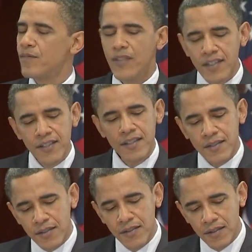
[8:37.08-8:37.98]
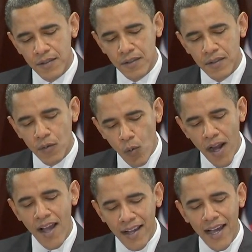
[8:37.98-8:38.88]
This is
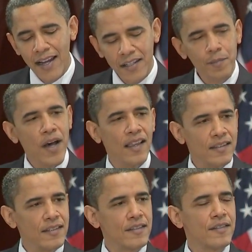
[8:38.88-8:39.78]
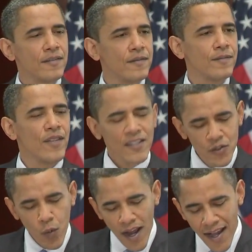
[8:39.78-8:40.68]
why I got into politics. This
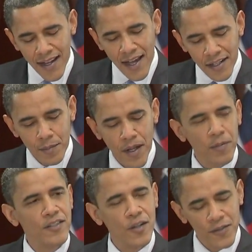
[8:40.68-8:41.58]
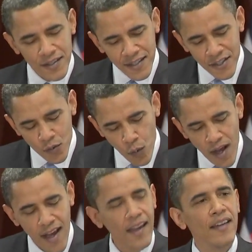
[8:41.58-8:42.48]
is why I got into public service. This is
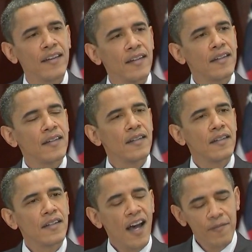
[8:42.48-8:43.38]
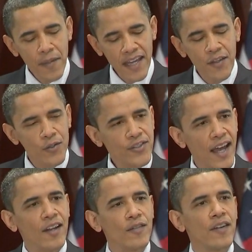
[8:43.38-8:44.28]
why I've made those
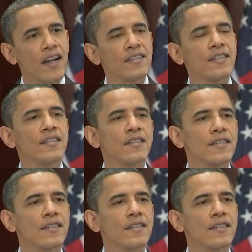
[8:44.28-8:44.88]
sacrifices,